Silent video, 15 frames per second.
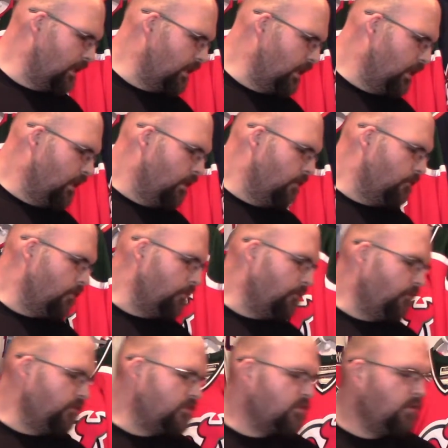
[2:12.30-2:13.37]
for,
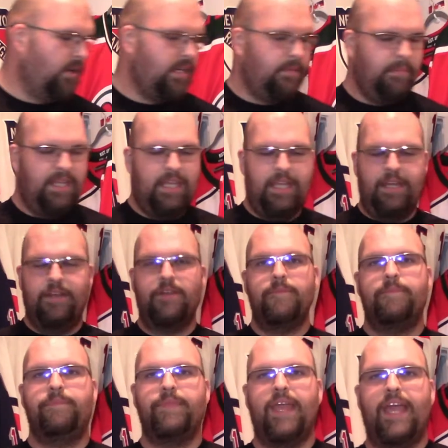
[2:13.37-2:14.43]
for joining me here.
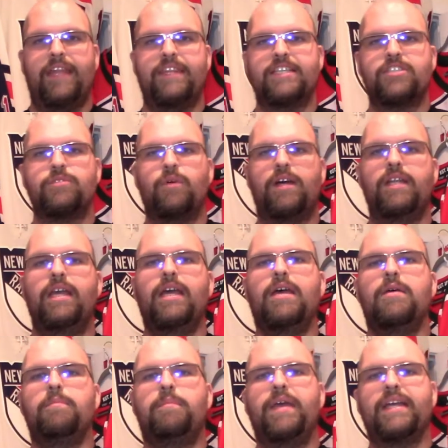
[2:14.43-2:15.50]
And this one
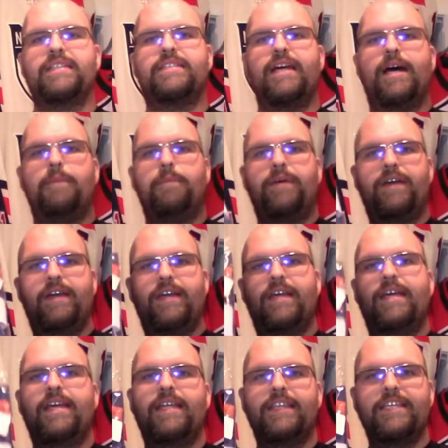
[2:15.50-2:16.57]
picked up
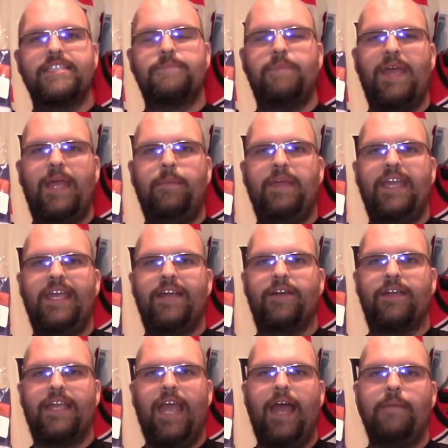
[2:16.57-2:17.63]
this baby
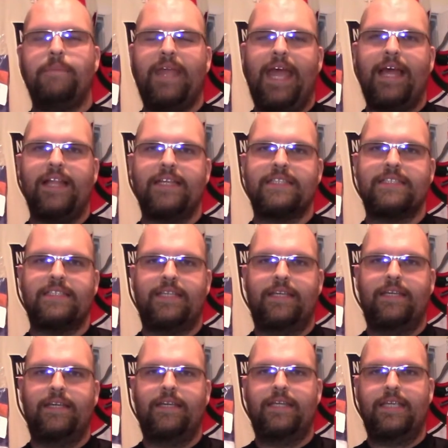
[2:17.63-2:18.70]
here, Cap Galaxy,
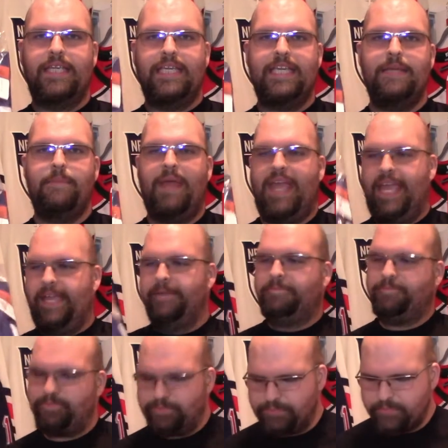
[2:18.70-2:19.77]
eBay.
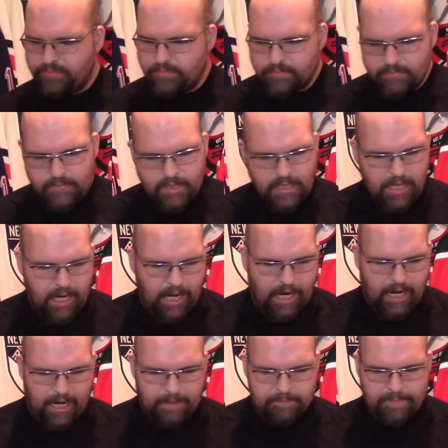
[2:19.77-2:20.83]

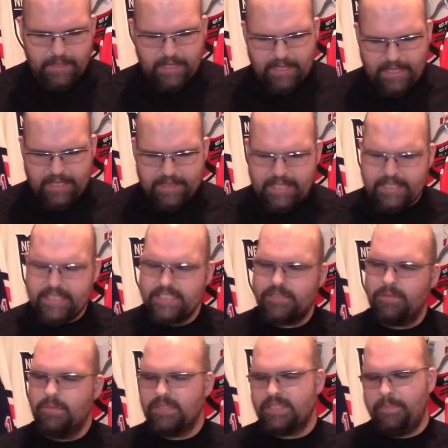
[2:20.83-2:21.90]
Um, I think this
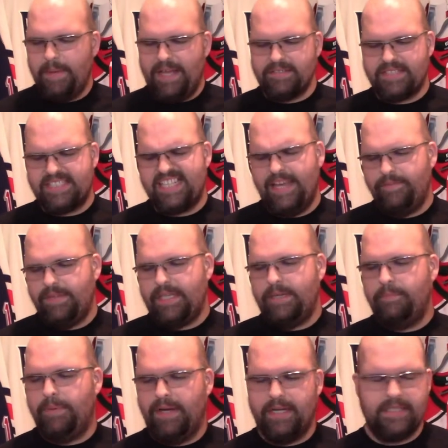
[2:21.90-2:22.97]
one was about 70
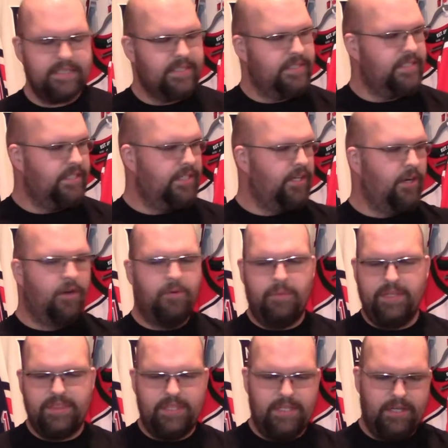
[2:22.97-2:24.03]
bucks to go
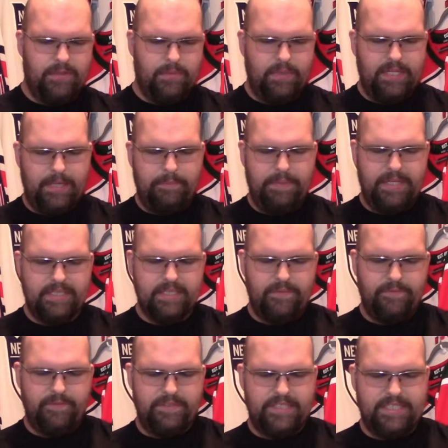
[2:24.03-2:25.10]
with the other one I picked up
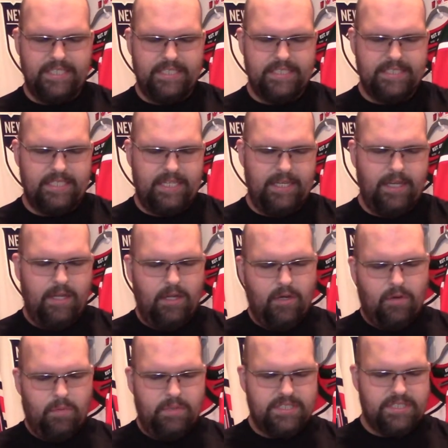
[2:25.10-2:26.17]
for 60
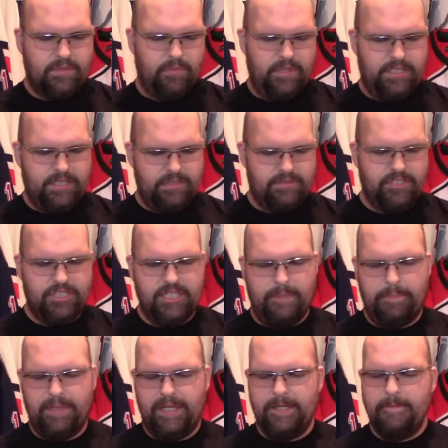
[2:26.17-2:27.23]
with some reduced
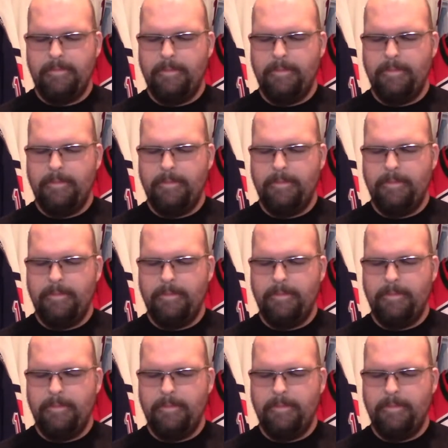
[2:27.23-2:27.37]
shipping